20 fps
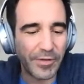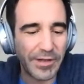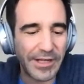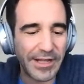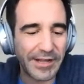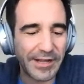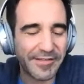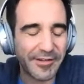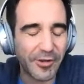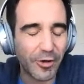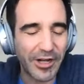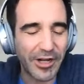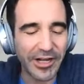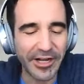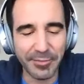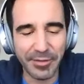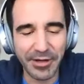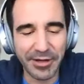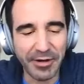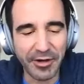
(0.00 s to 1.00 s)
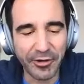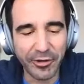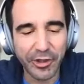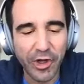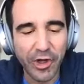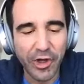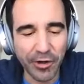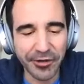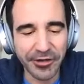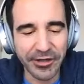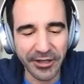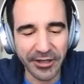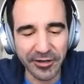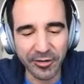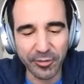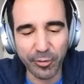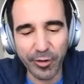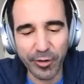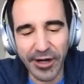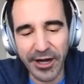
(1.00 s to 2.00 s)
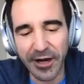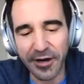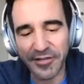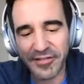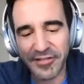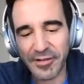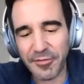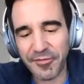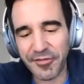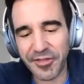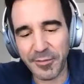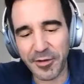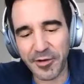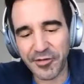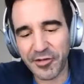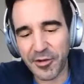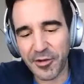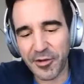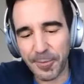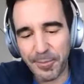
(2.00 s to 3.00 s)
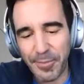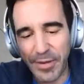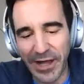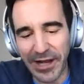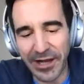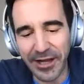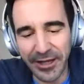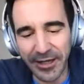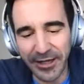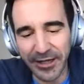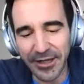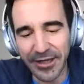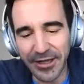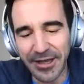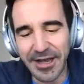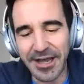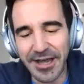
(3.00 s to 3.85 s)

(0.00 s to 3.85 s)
Let's talk a little bit about content. What are some of the most compelling